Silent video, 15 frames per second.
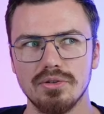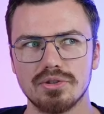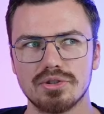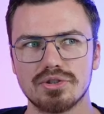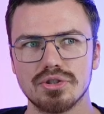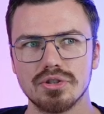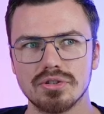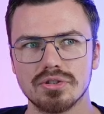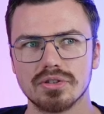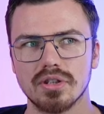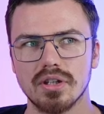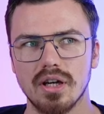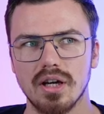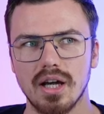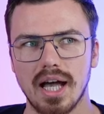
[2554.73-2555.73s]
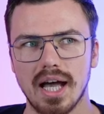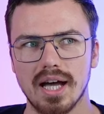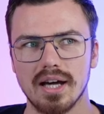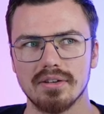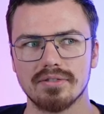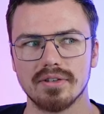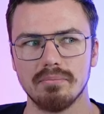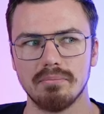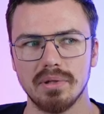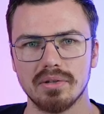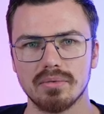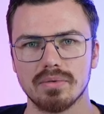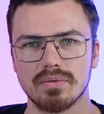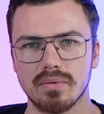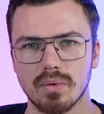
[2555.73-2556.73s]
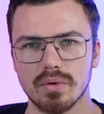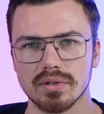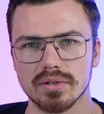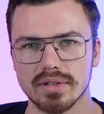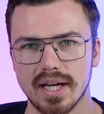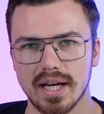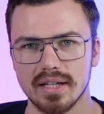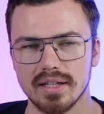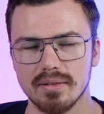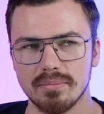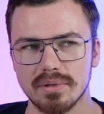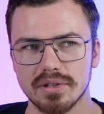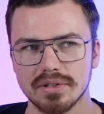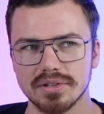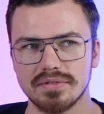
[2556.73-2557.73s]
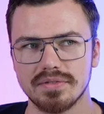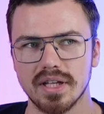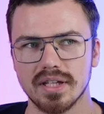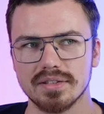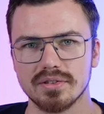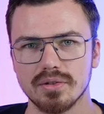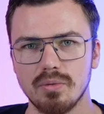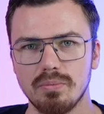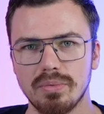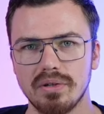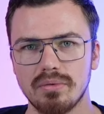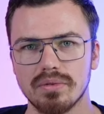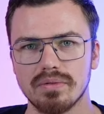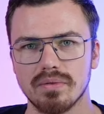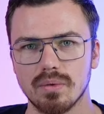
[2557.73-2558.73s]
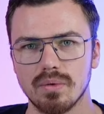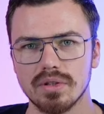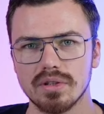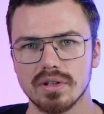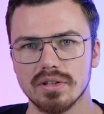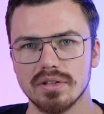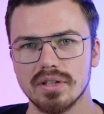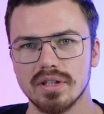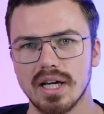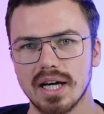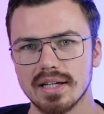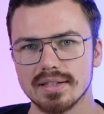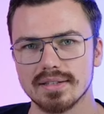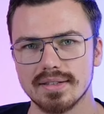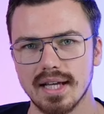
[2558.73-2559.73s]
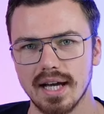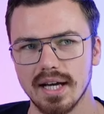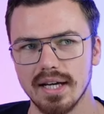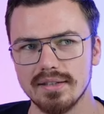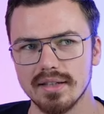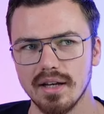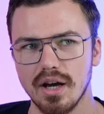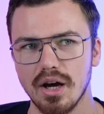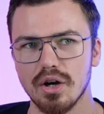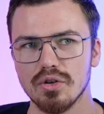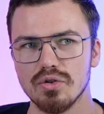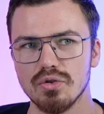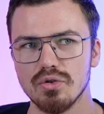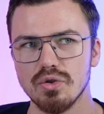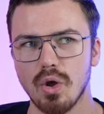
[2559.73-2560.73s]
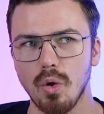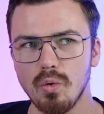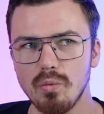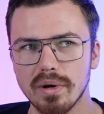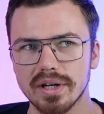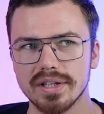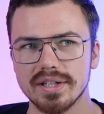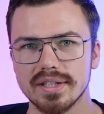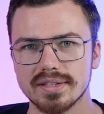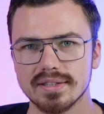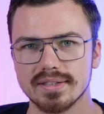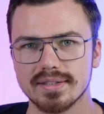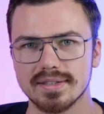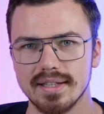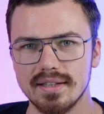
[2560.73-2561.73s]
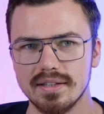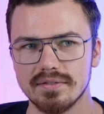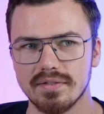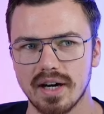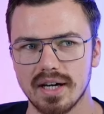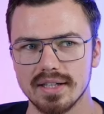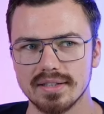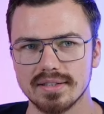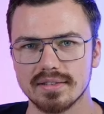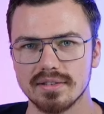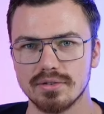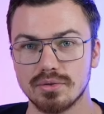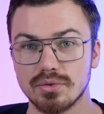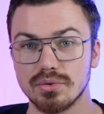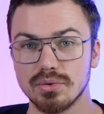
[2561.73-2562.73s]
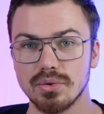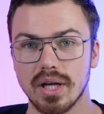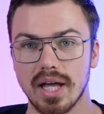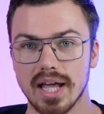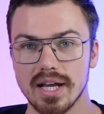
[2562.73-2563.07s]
should have a big reward on that, because if there's no big reward on the other side, nobody is incentivized to do